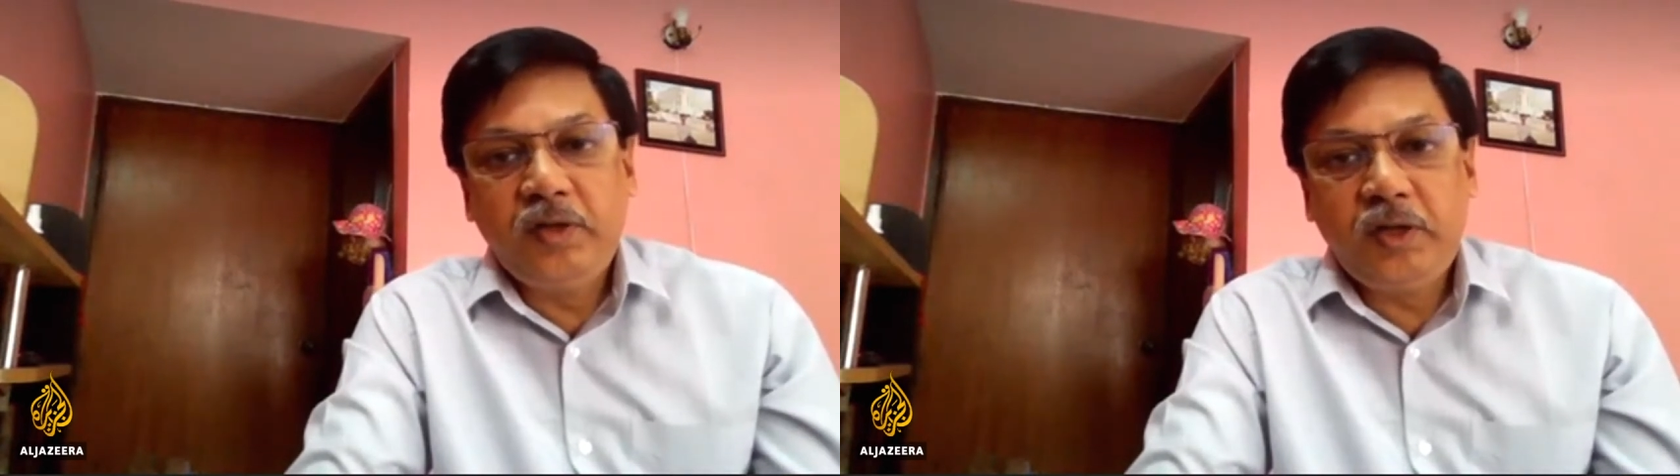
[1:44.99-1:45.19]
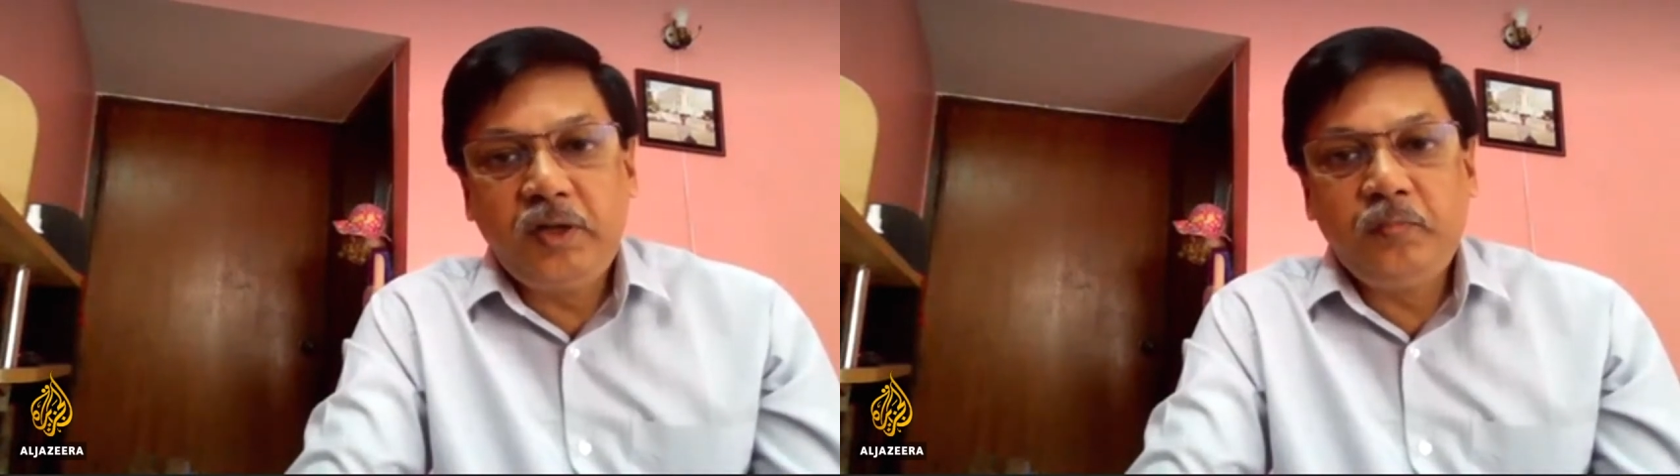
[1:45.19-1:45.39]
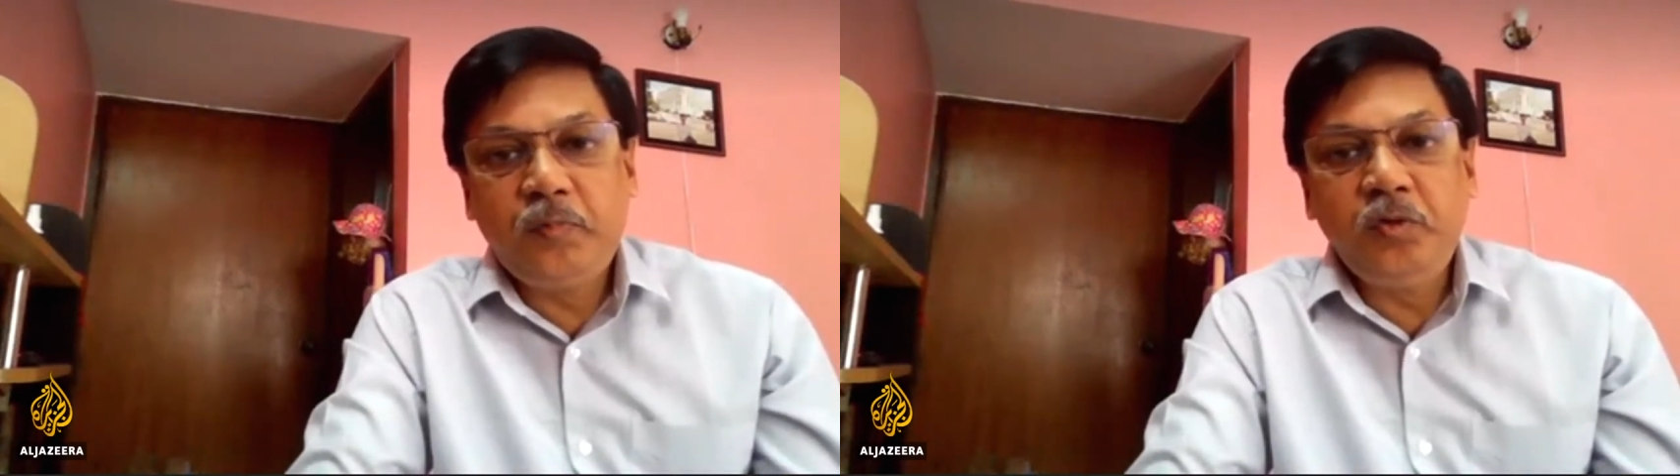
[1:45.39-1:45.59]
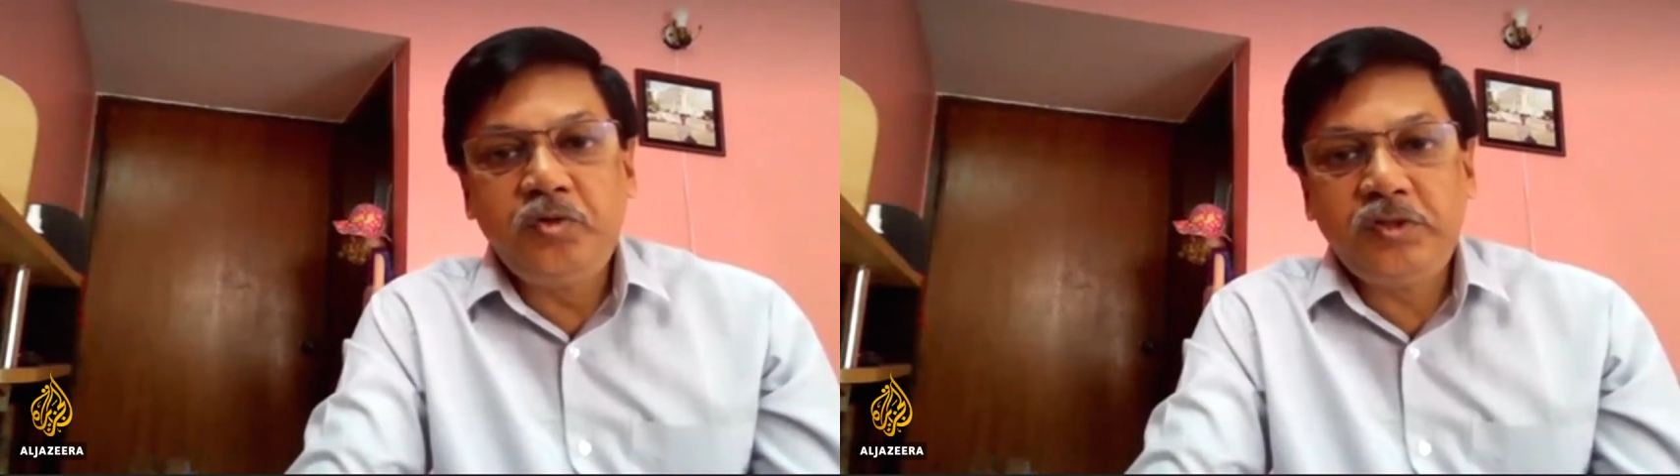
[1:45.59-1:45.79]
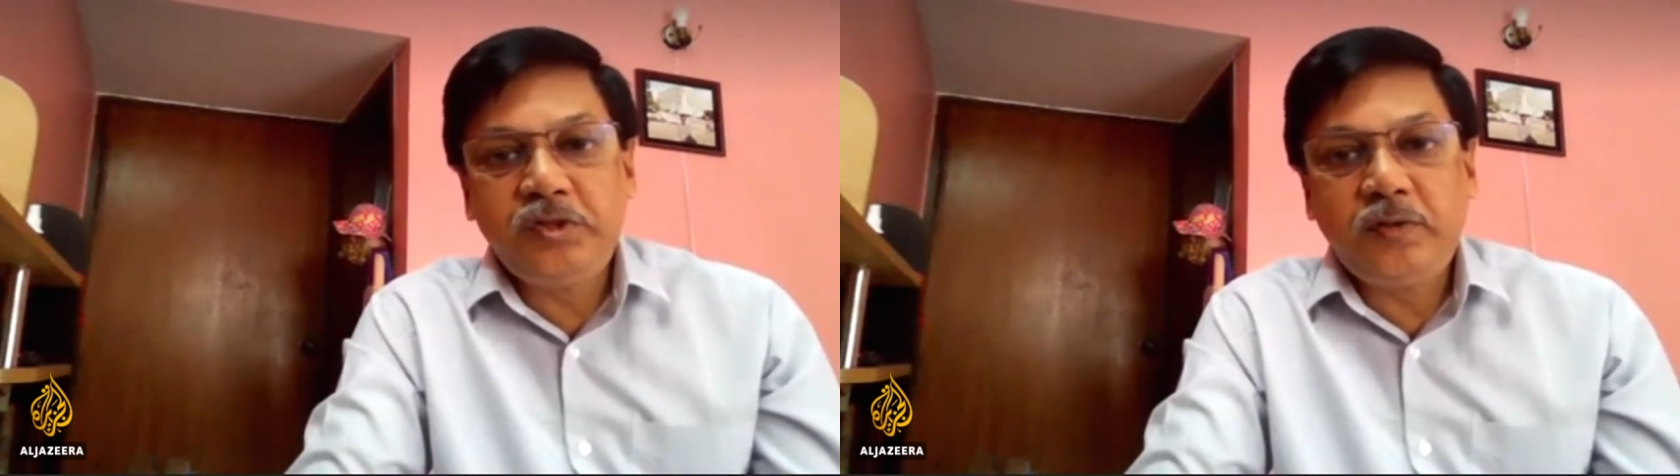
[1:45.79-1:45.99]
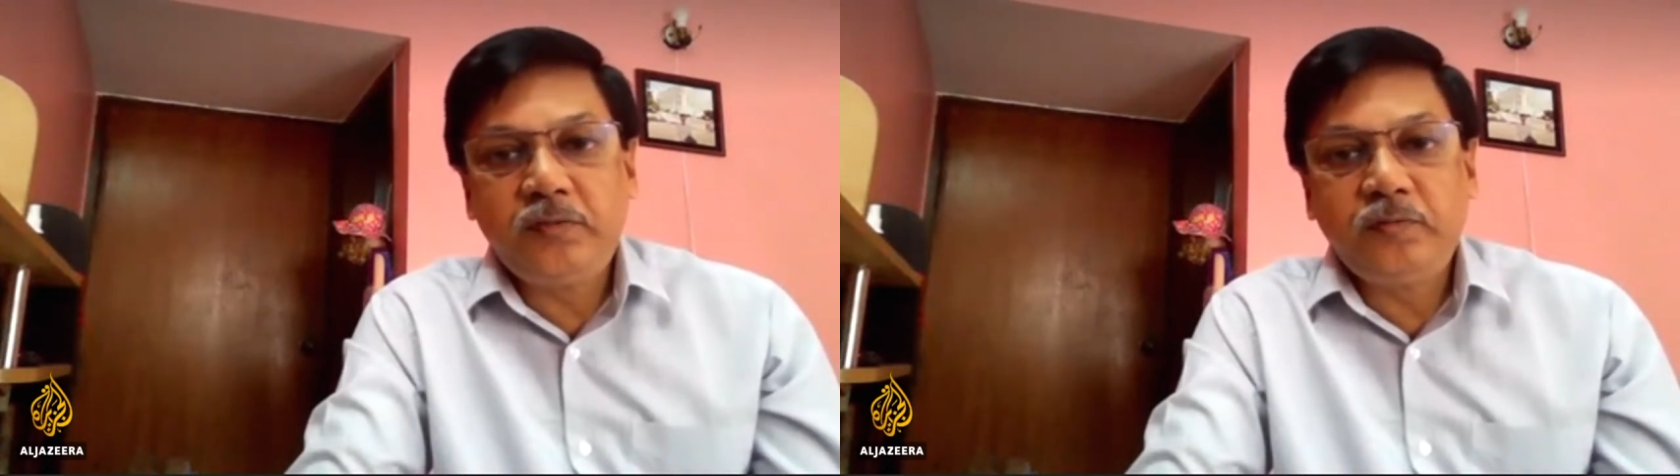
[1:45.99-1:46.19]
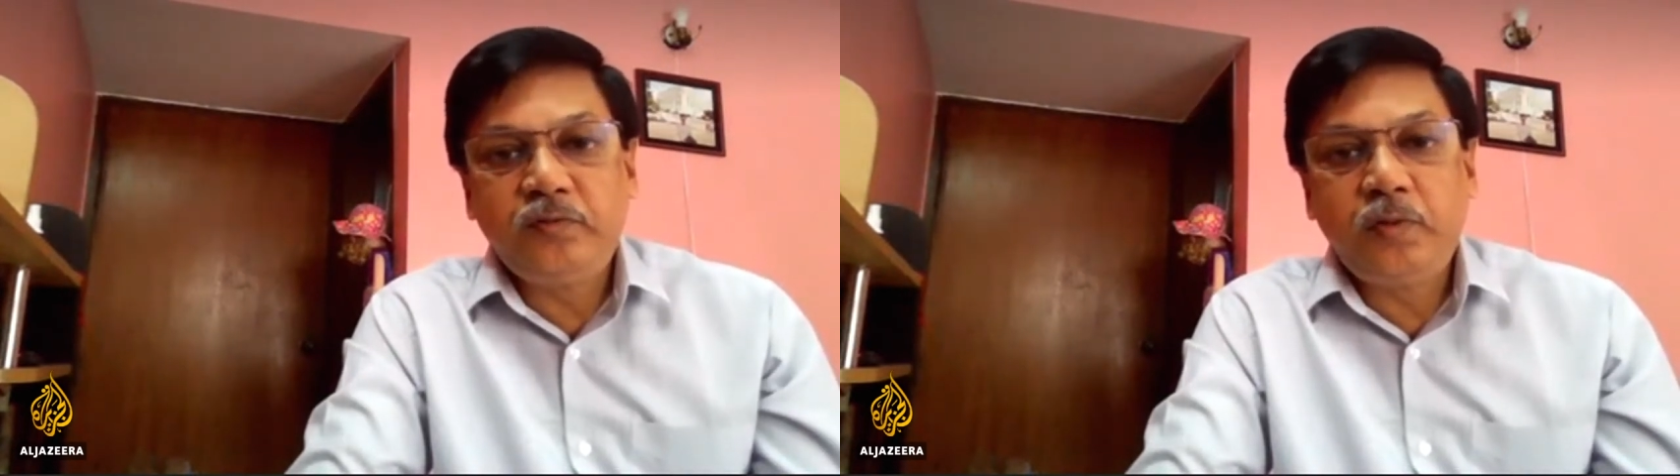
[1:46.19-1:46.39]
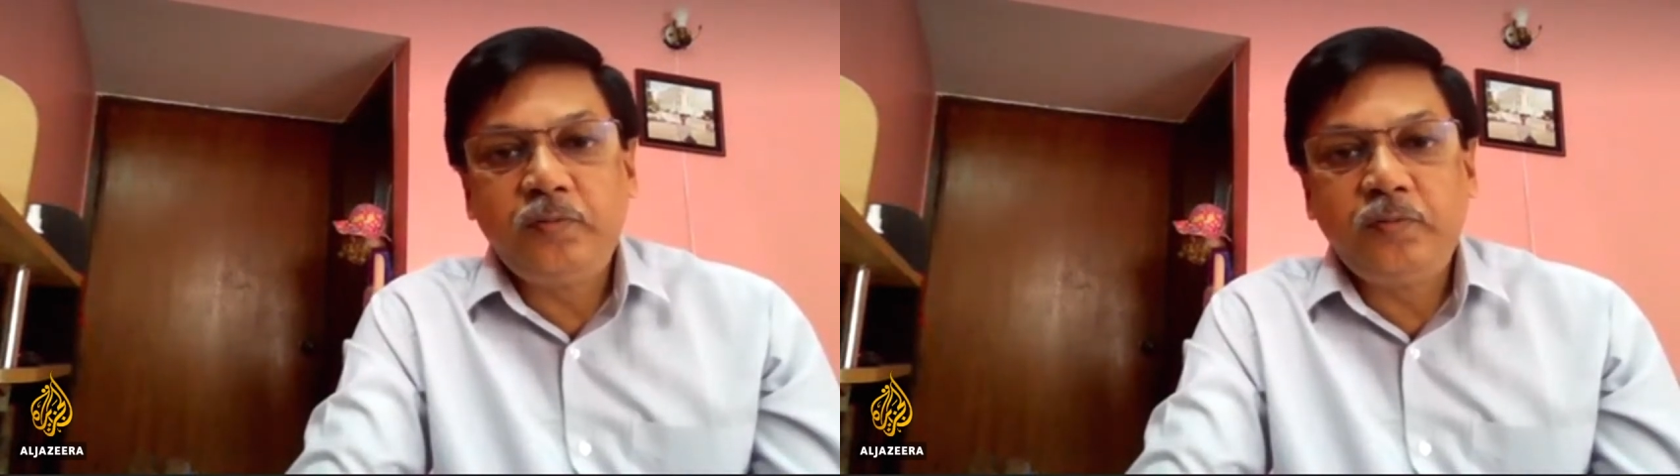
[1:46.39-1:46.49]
and polluted air